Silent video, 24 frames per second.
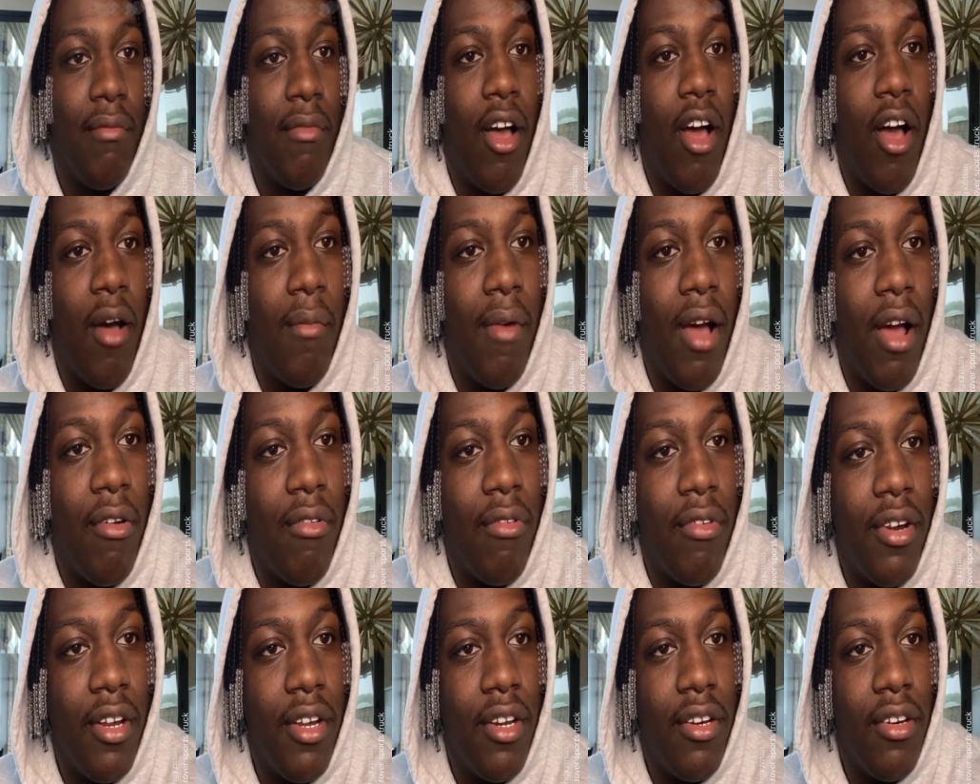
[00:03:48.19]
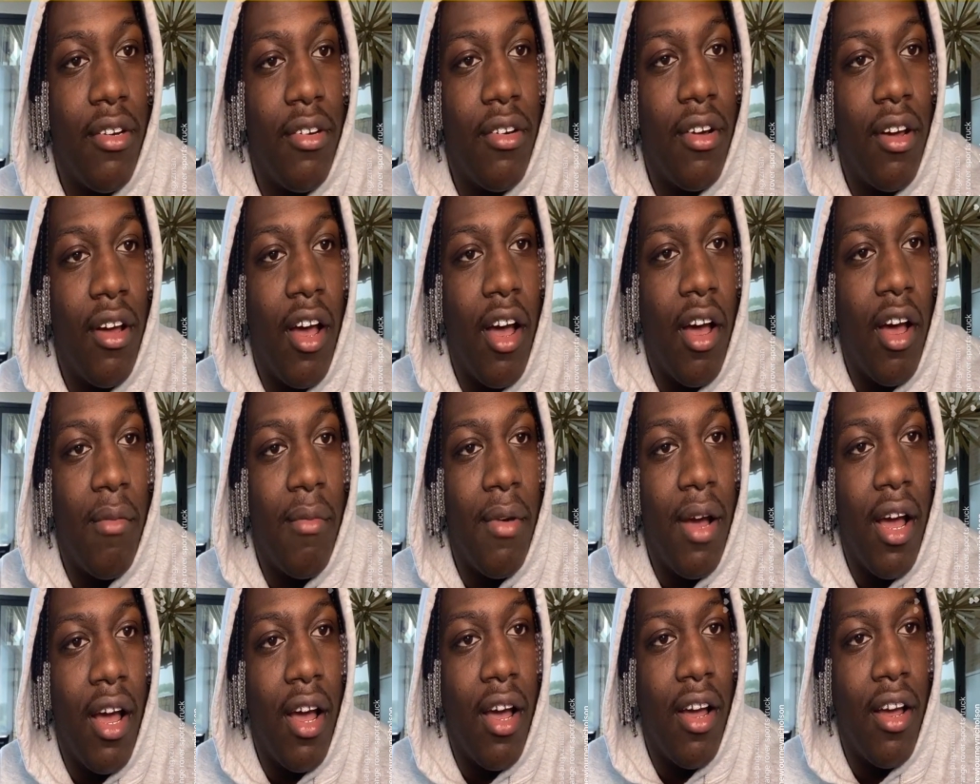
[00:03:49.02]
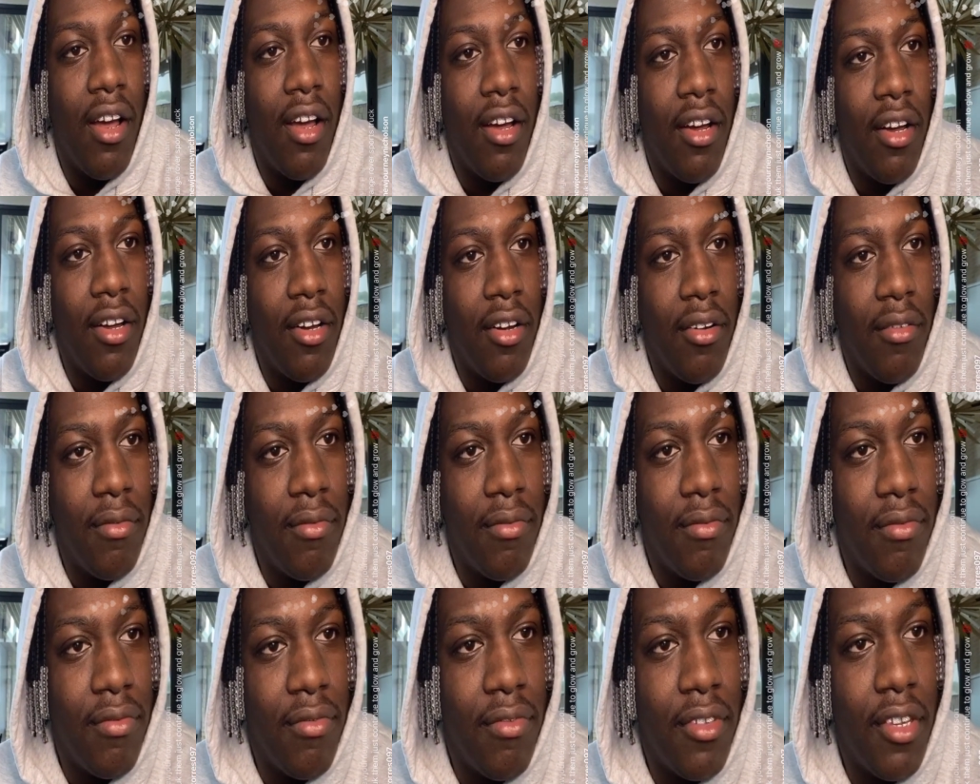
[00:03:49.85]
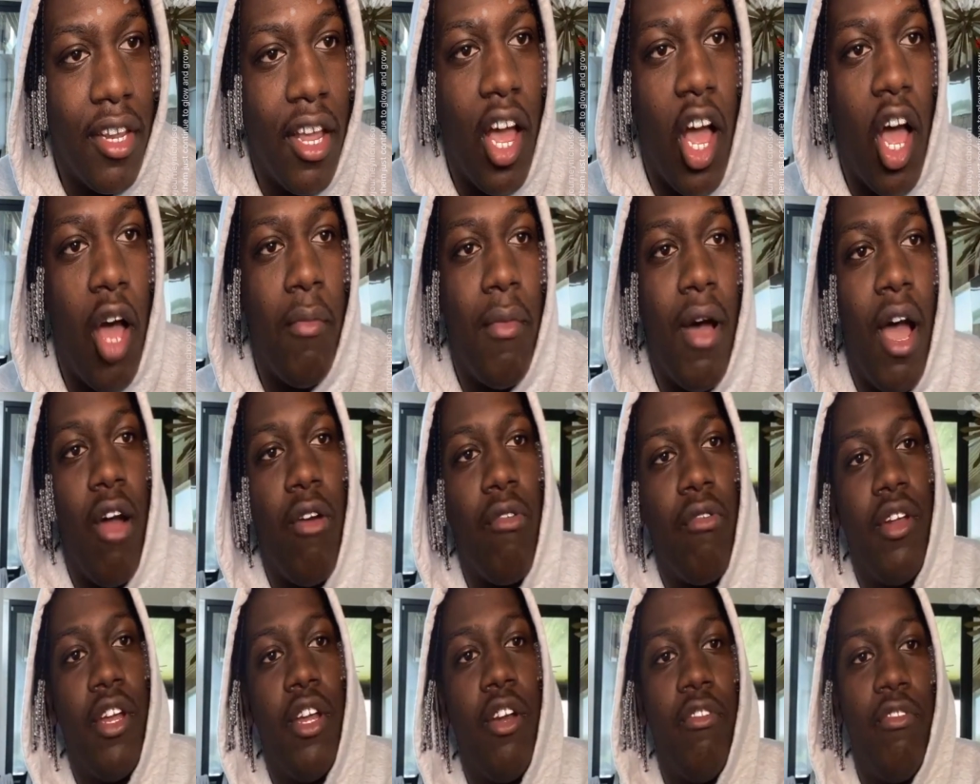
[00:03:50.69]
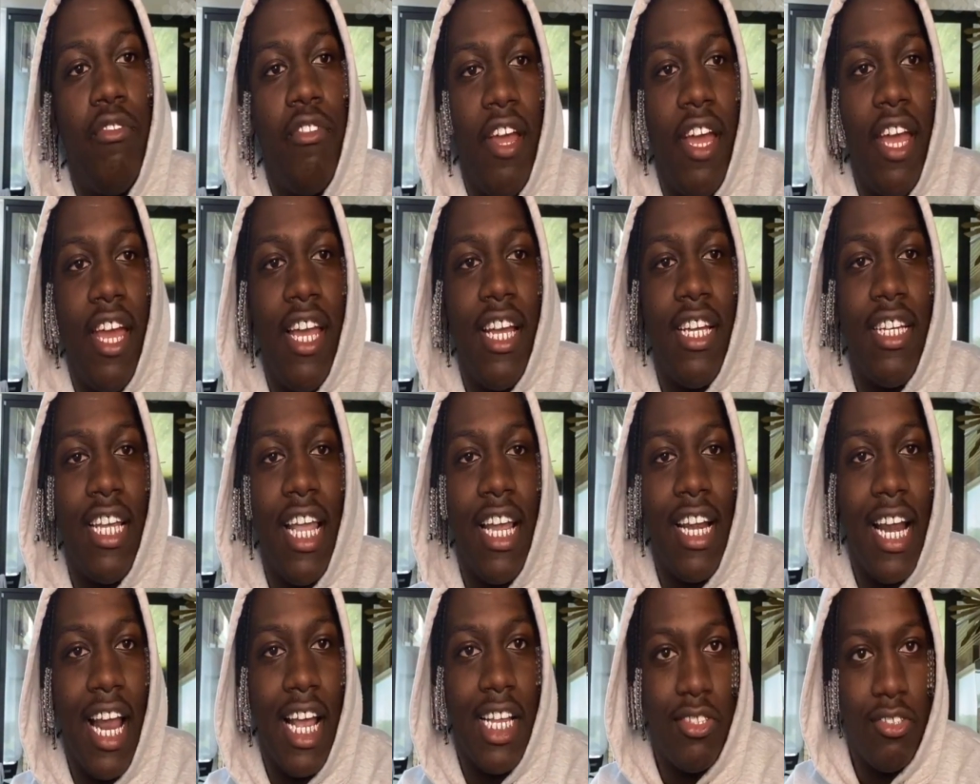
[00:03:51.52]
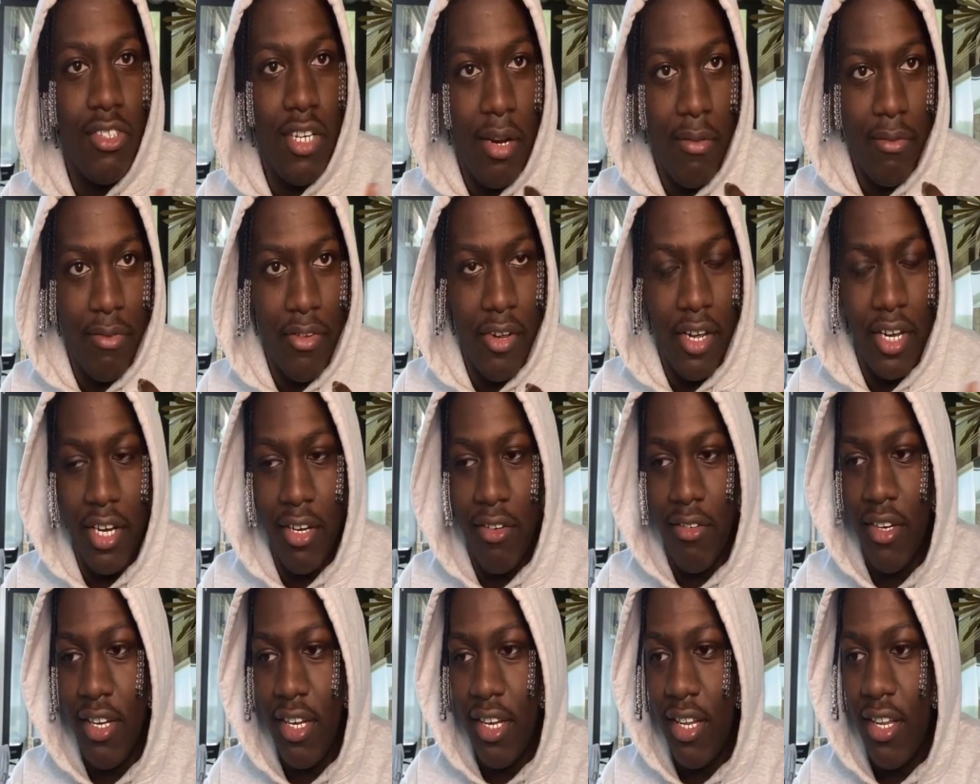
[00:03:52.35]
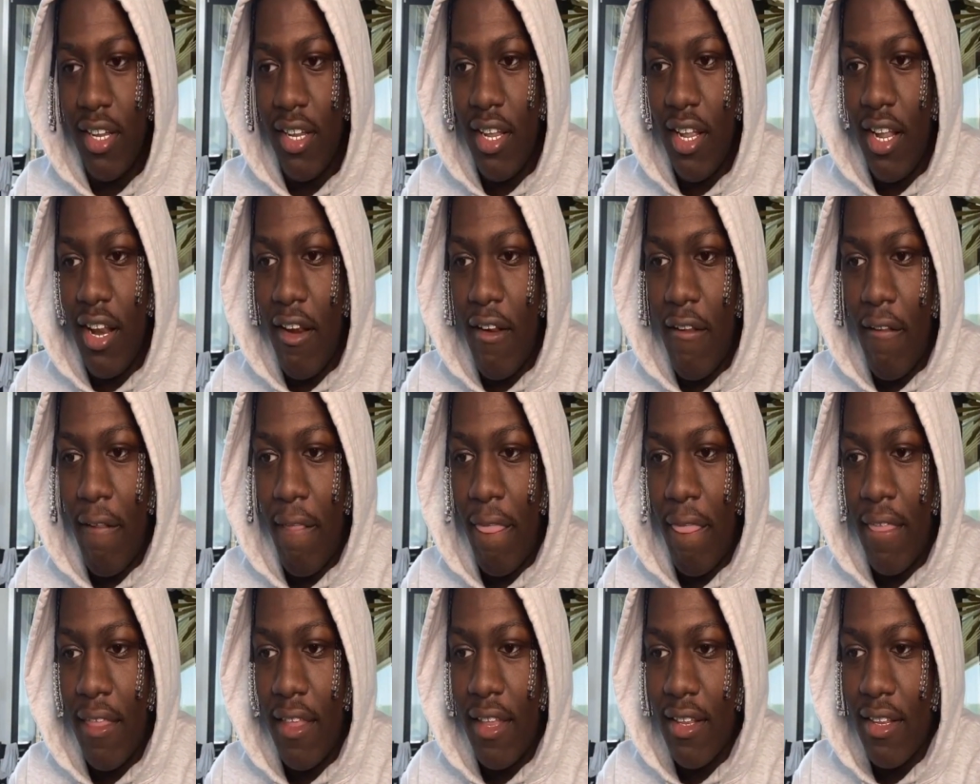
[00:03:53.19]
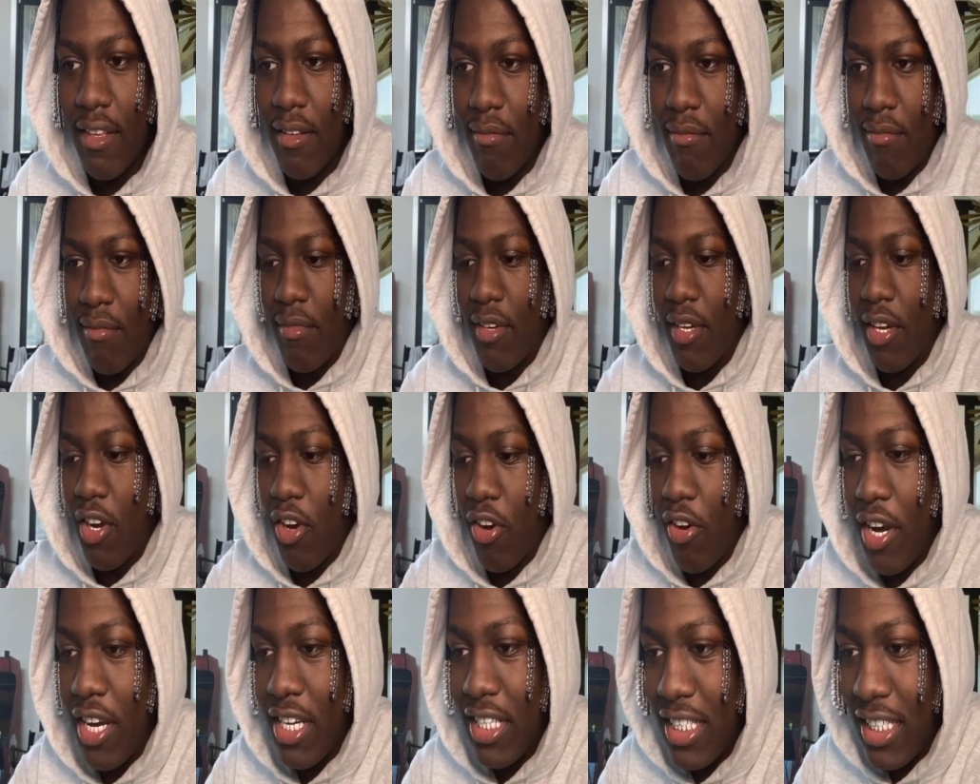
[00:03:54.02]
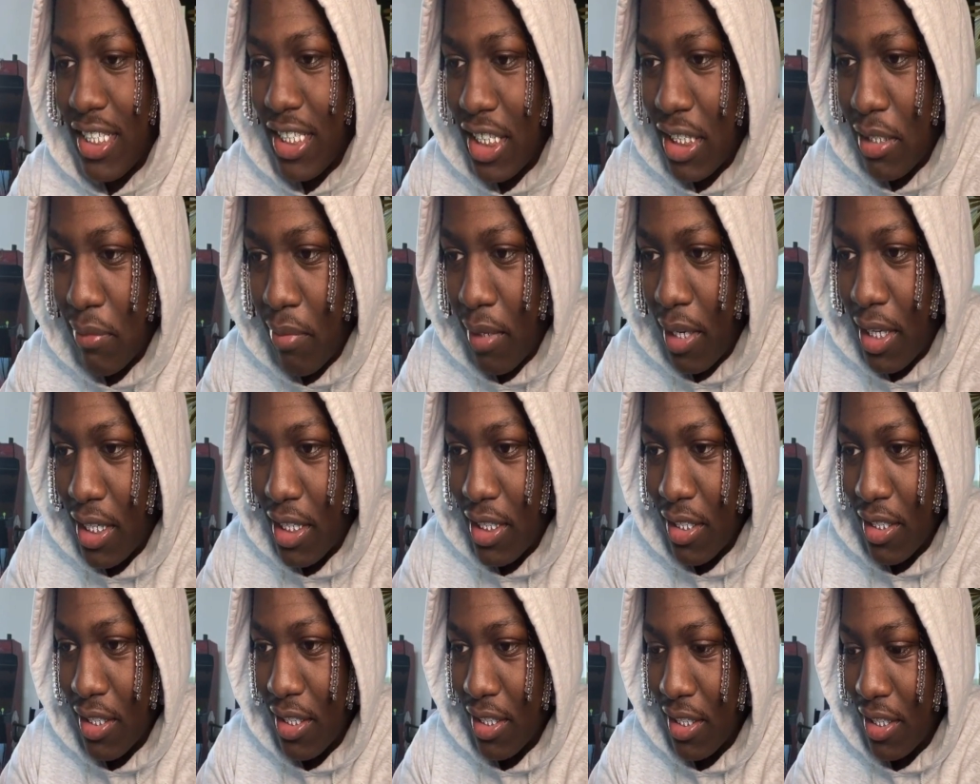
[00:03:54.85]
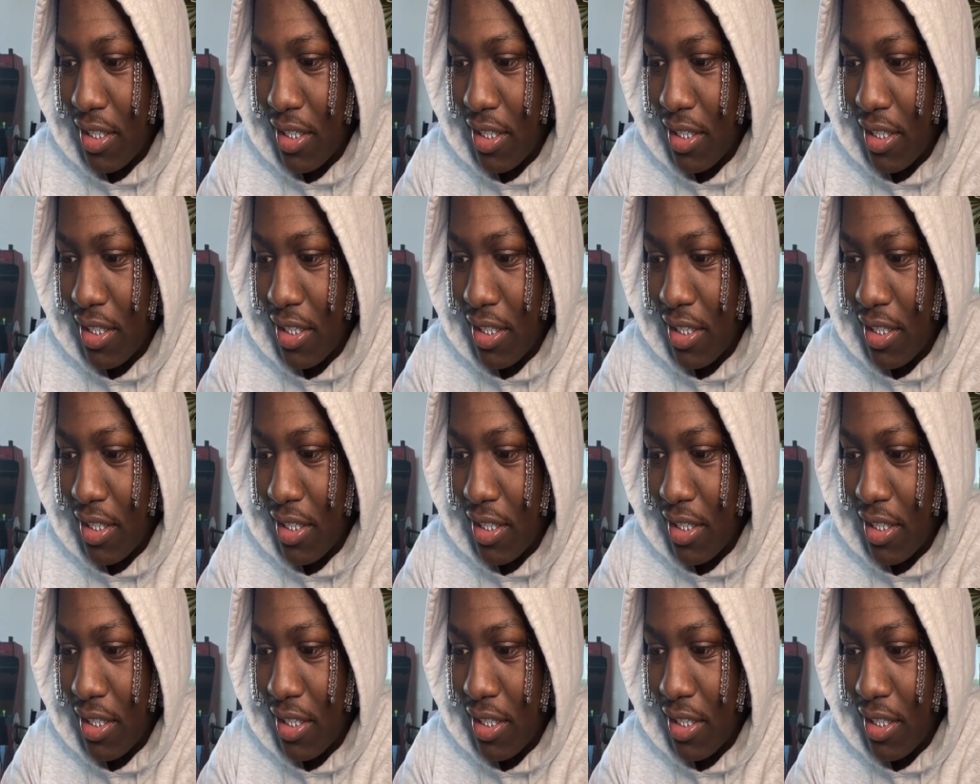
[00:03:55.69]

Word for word: All my real, all my um, all my real fans. Like that's what I'm fucking with. Chris and his bitch.